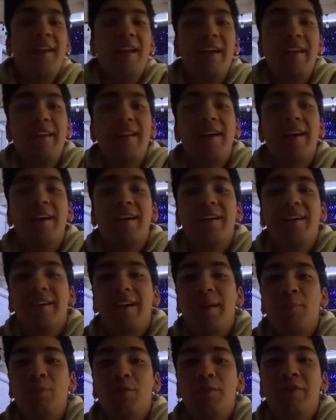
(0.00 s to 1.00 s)
Yeah, yeah.
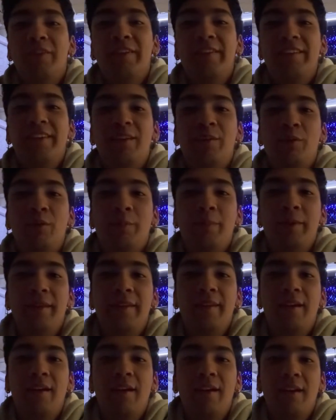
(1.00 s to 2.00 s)
April 15th, we'll
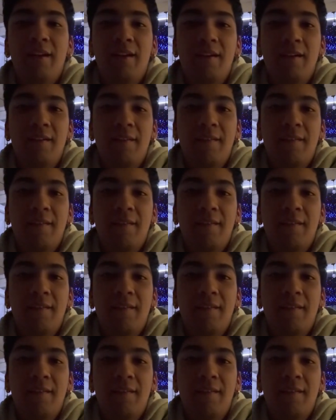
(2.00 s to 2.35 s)
be there.